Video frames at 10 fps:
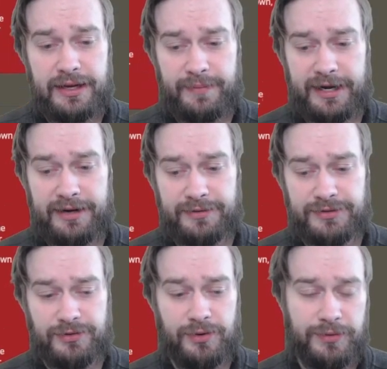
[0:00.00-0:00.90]
I'm not going to
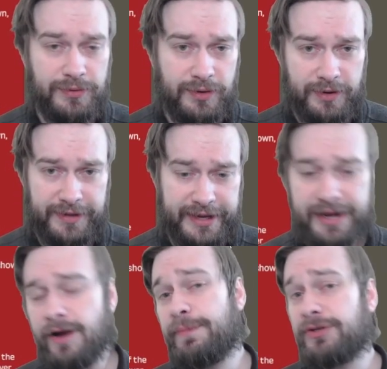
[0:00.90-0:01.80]
scroll through the whole thing
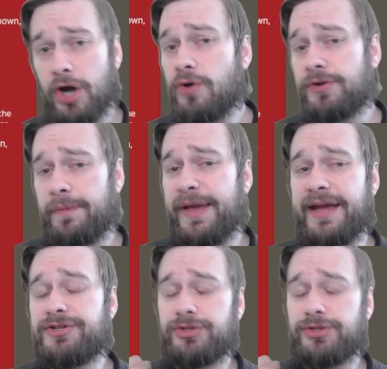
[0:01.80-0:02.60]
here, but go to the page,